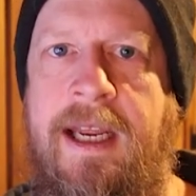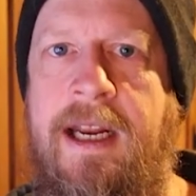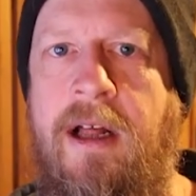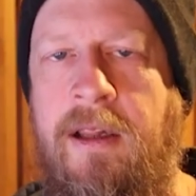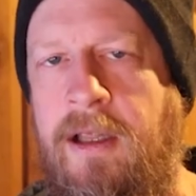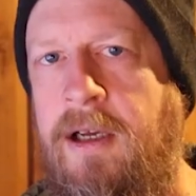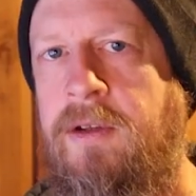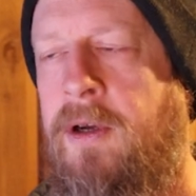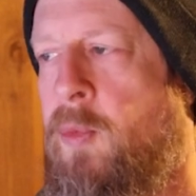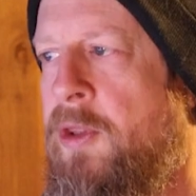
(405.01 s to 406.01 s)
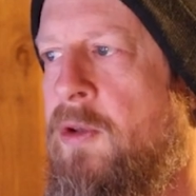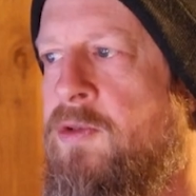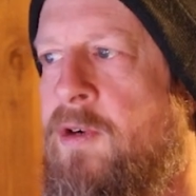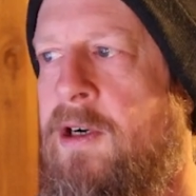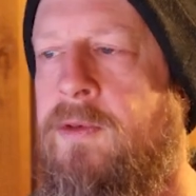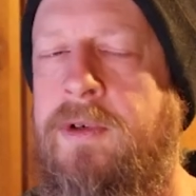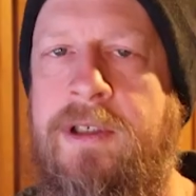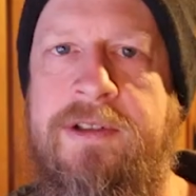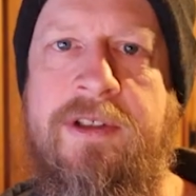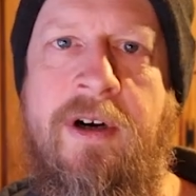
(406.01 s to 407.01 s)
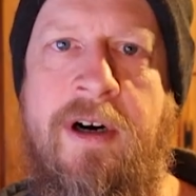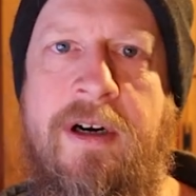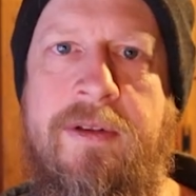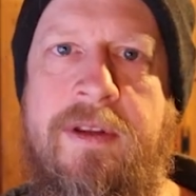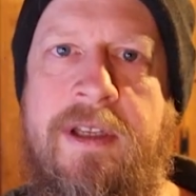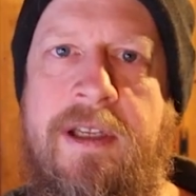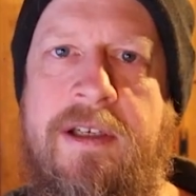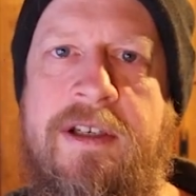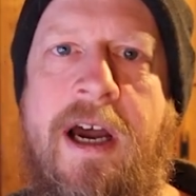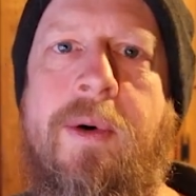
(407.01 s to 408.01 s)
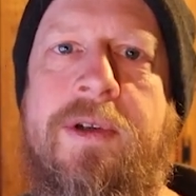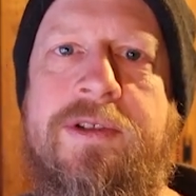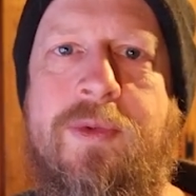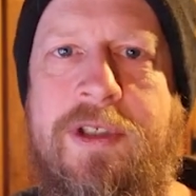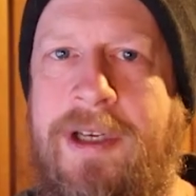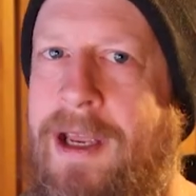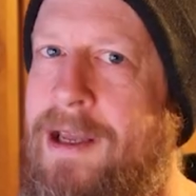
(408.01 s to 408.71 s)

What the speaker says: and with those rattle reels are the towels, which